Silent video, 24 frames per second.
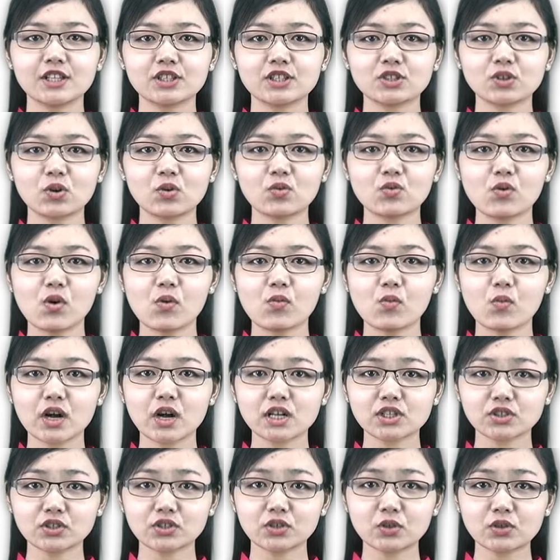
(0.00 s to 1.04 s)
So
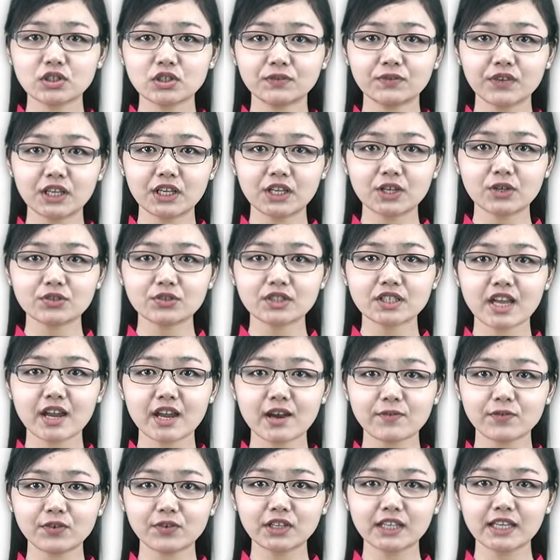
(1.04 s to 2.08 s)
watch those videos
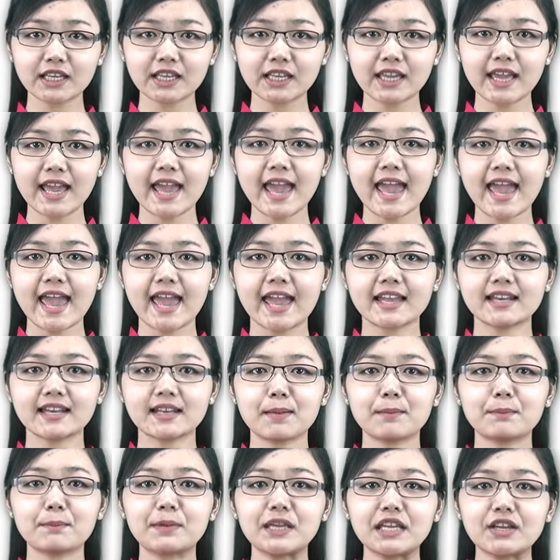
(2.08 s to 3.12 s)
carefully
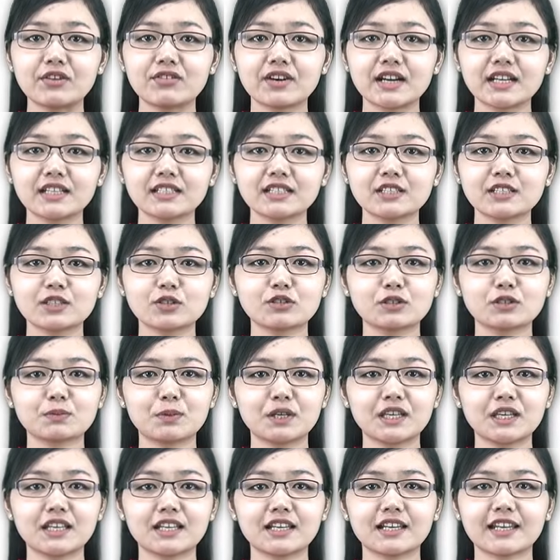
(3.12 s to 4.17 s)
and be ready to
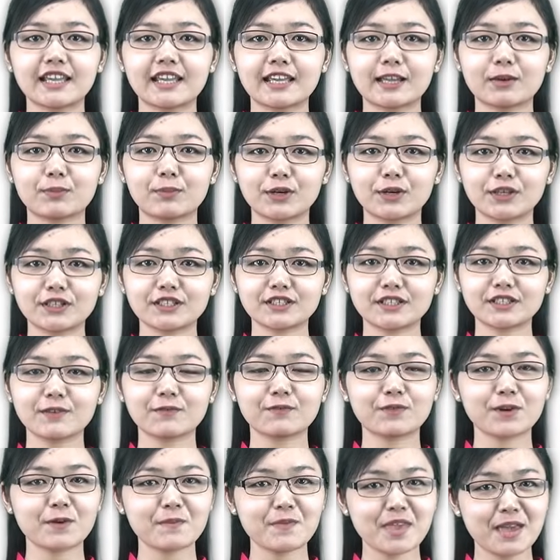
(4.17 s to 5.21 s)
speak like a person
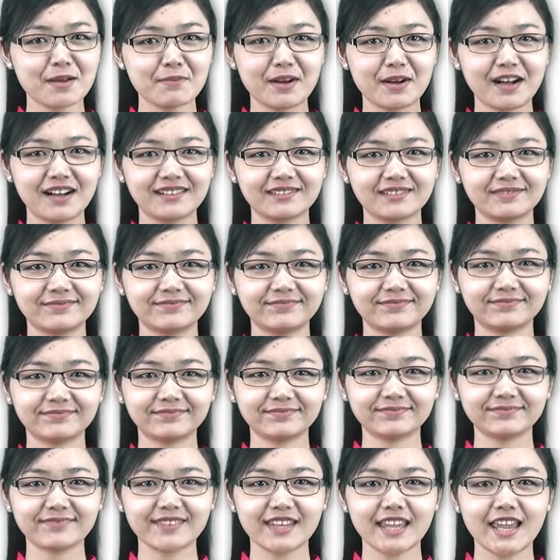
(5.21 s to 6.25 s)
from Myanmar.
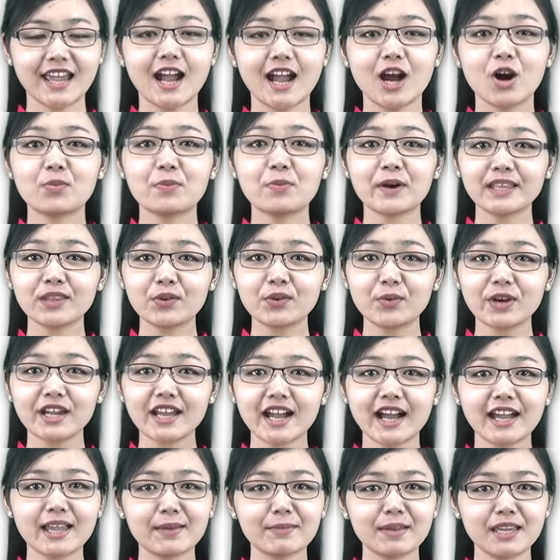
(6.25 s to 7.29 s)
Oh, by the
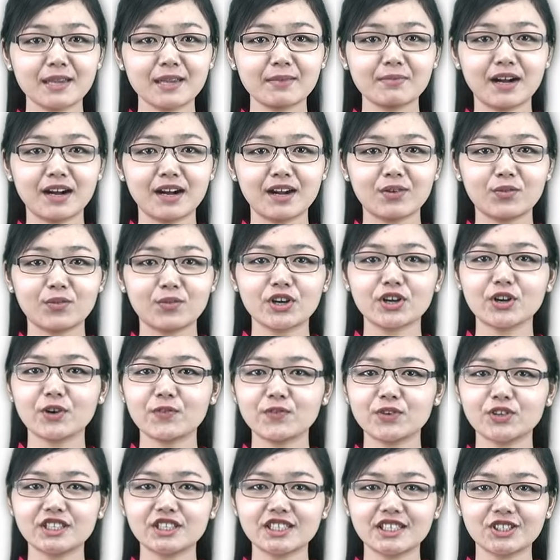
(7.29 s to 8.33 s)
way, I am Haymar, one
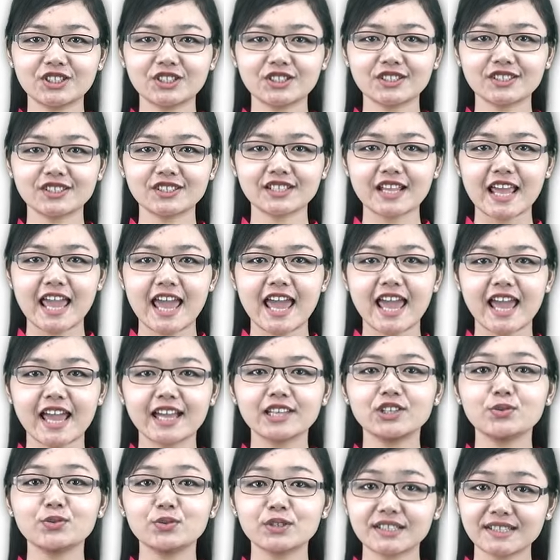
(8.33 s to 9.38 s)
of your teachers,
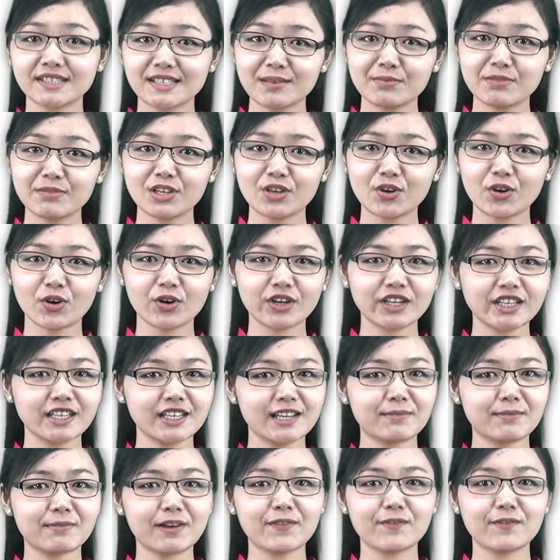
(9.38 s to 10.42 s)
and you will see me or
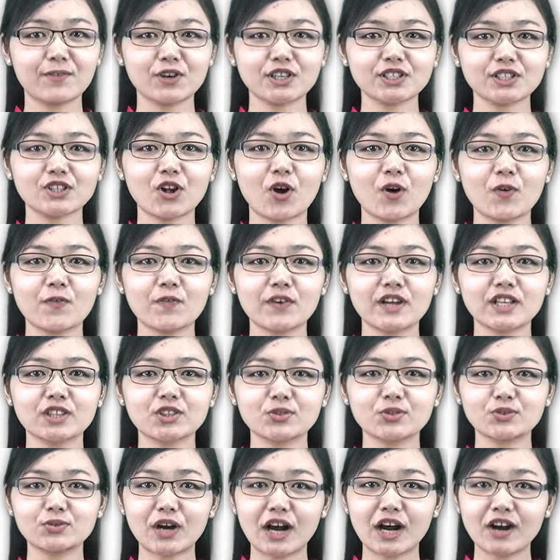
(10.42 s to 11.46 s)
hear my voice often
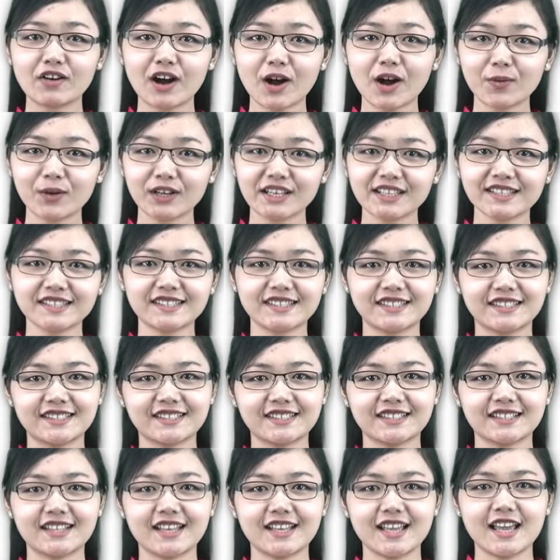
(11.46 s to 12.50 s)
throughout our
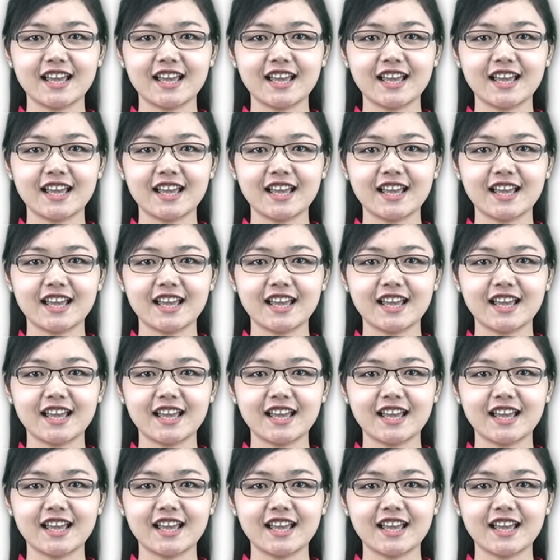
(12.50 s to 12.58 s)
lessons.